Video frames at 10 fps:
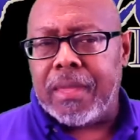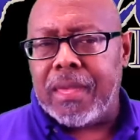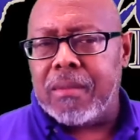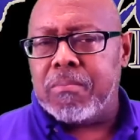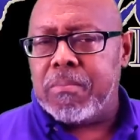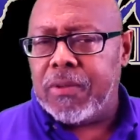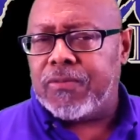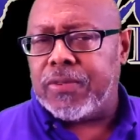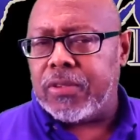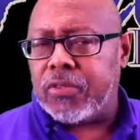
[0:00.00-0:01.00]
in
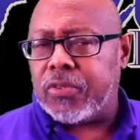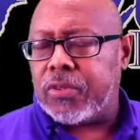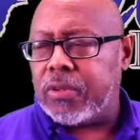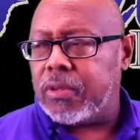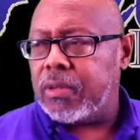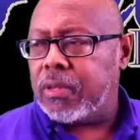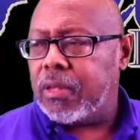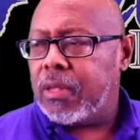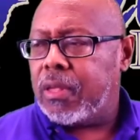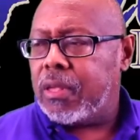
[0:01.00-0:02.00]
Memphis
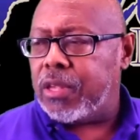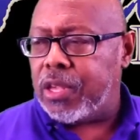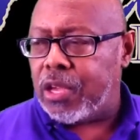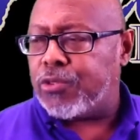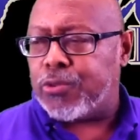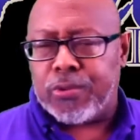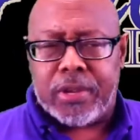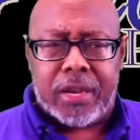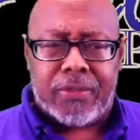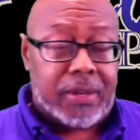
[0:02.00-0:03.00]

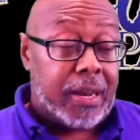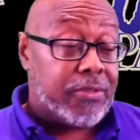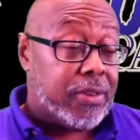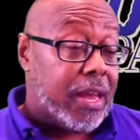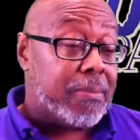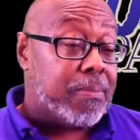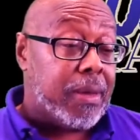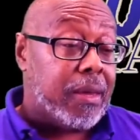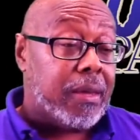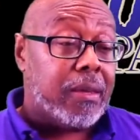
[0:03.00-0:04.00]
yesterday that has not
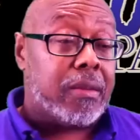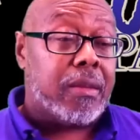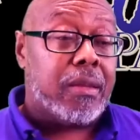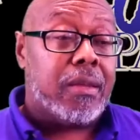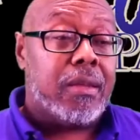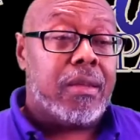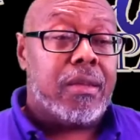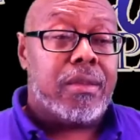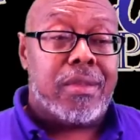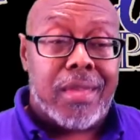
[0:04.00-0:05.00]
made
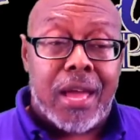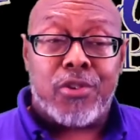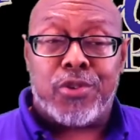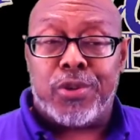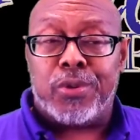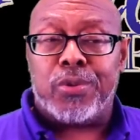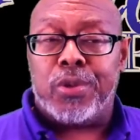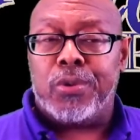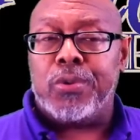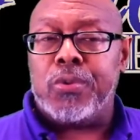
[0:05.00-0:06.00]
national
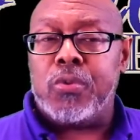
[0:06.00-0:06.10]
news.